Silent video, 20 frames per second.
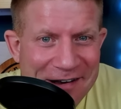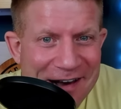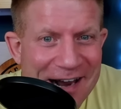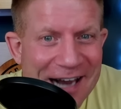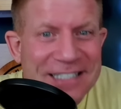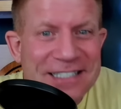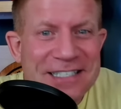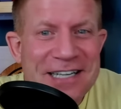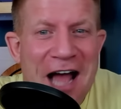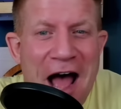
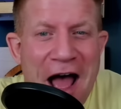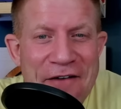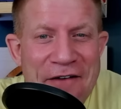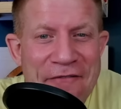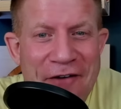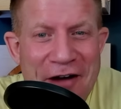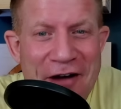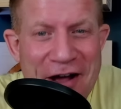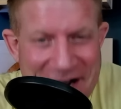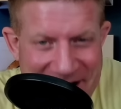It's not
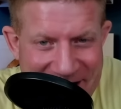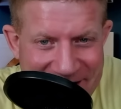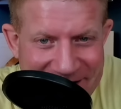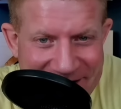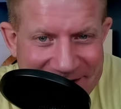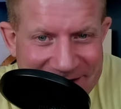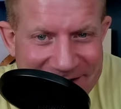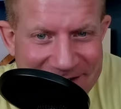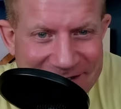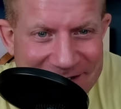funny.
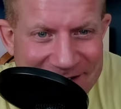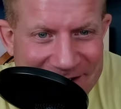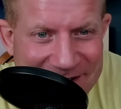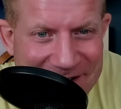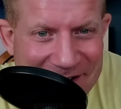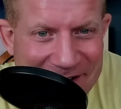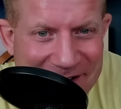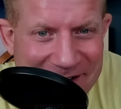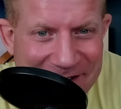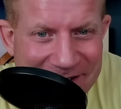
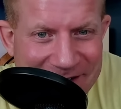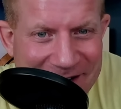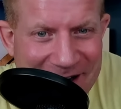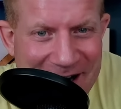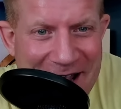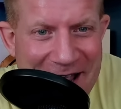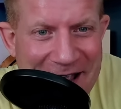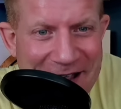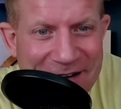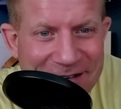
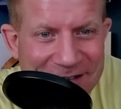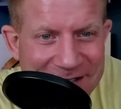Okay.